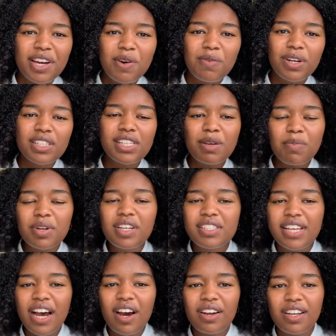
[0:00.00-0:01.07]
once I put it
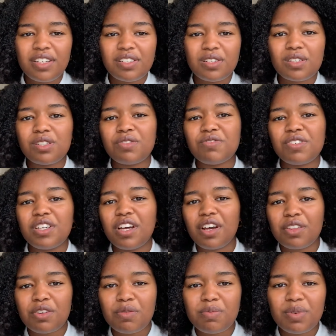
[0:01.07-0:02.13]
down, I started to read
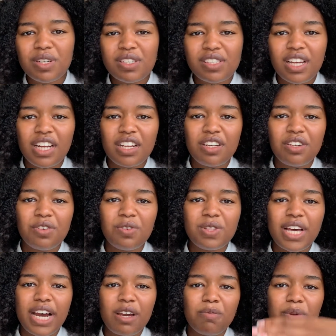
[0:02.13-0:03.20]
other books that I knew
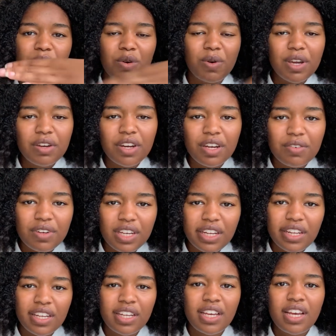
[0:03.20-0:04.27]
that I'd be quicker at
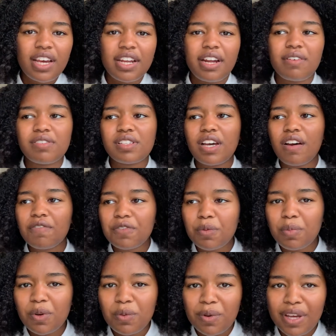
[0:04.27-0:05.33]
reading and I was
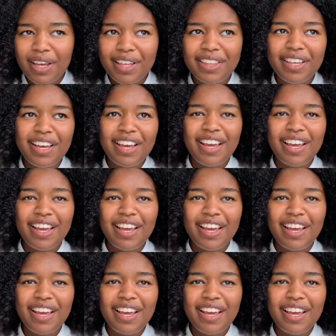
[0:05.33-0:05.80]
comfortable with,